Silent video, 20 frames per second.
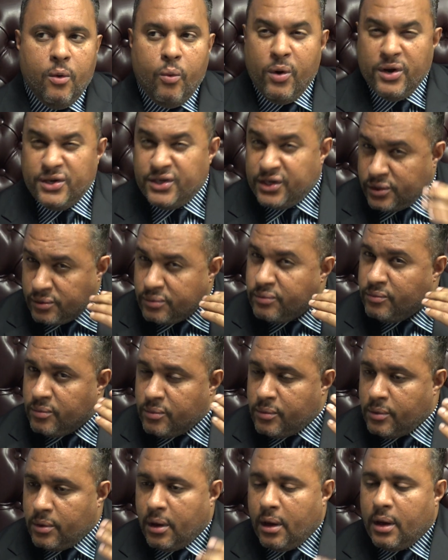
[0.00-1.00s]
which is
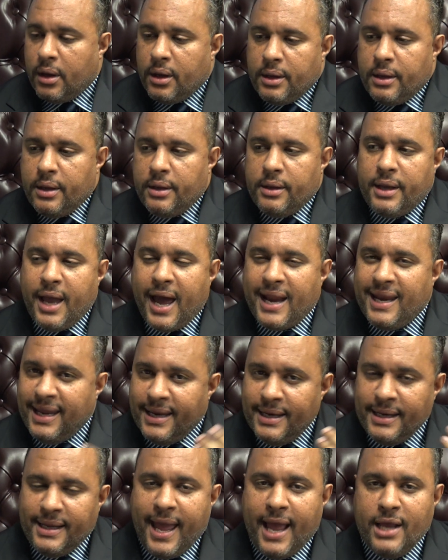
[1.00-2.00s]
it kind of
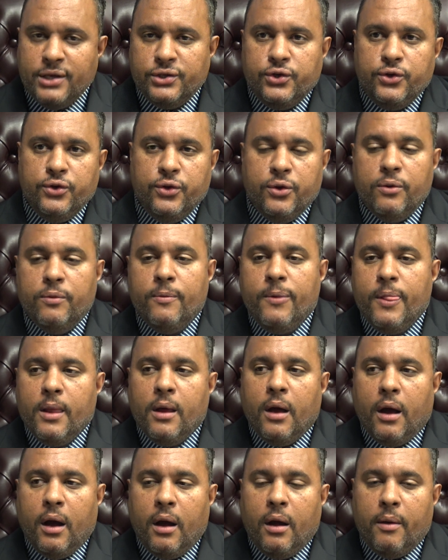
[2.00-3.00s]
indicates to you
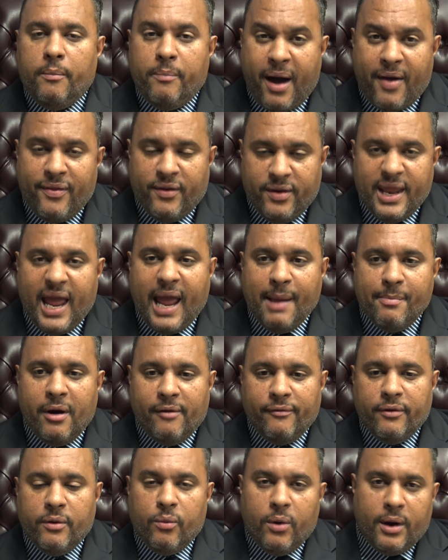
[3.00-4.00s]
by the name
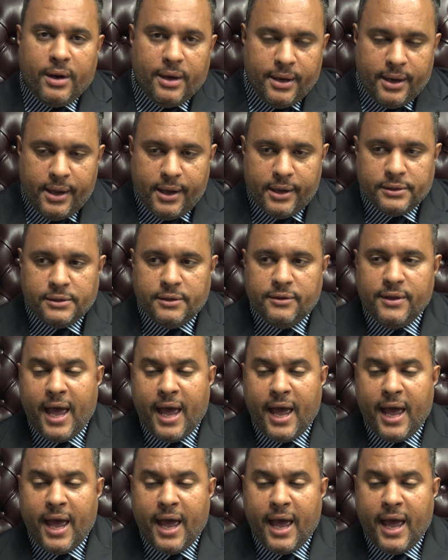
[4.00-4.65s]
of it what it is.